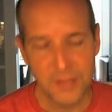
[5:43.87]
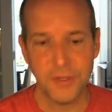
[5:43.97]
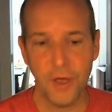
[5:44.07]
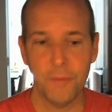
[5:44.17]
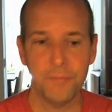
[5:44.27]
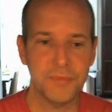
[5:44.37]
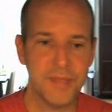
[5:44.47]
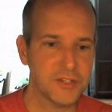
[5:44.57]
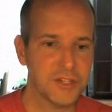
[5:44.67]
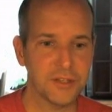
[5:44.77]
So
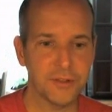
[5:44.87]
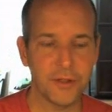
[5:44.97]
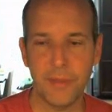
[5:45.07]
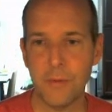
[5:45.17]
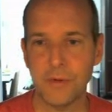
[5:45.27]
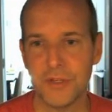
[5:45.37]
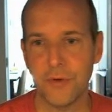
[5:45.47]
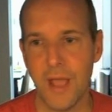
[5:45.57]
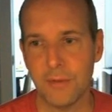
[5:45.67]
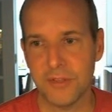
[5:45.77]
that's just a little bit on what's
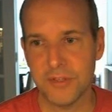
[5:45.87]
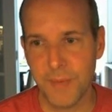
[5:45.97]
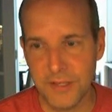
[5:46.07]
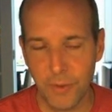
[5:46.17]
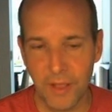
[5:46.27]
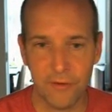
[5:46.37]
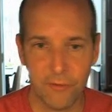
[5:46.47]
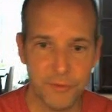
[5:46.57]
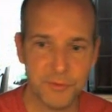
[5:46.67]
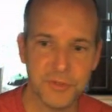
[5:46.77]
going on with the space weather. Of
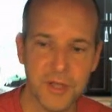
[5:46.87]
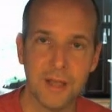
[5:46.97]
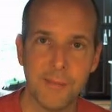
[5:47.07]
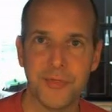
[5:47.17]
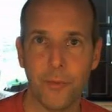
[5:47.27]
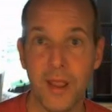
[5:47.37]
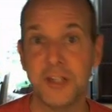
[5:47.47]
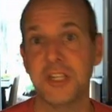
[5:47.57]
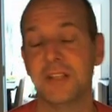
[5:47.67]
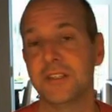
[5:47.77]
course, we'll talk about the
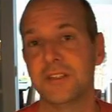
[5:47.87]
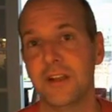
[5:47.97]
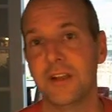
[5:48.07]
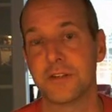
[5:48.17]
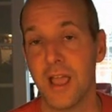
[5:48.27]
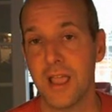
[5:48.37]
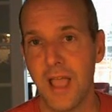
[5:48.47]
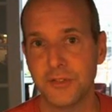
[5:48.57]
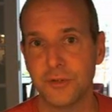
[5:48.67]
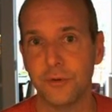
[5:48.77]
rain chances later tonight,
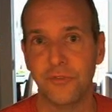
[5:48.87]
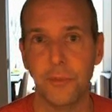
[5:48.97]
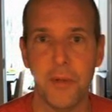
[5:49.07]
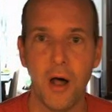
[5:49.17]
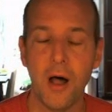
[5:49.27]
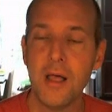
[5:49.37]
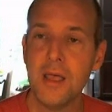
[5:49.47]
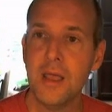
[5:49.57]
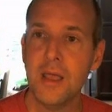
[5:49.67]
high school football,